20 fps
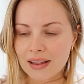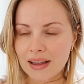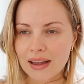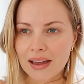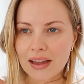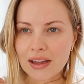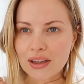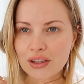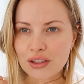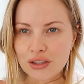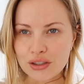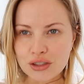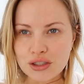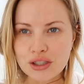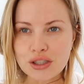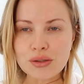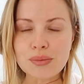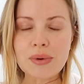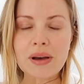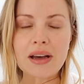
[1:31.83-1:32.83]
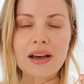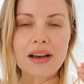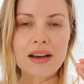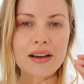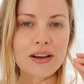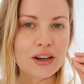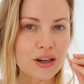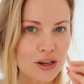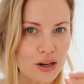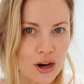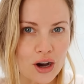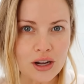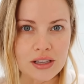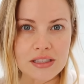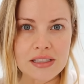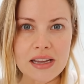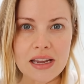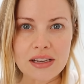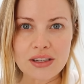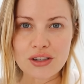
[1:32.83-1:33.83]
a YouTuber
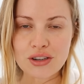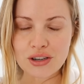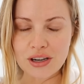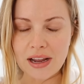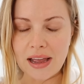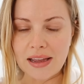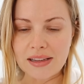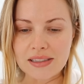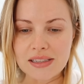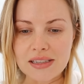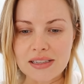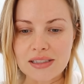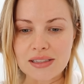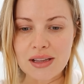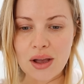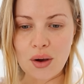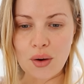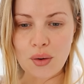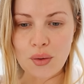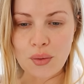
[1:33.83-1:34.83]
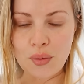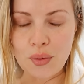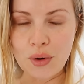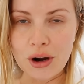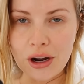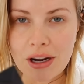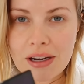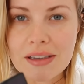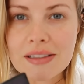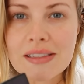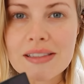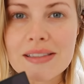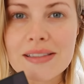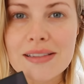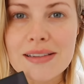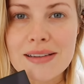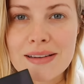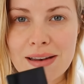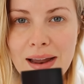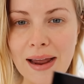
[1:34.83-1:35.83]
content creator's
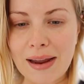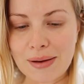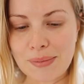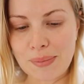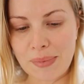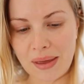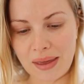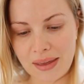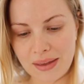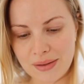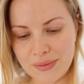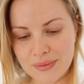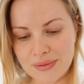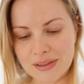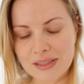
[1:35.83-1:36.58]
worst nightmare,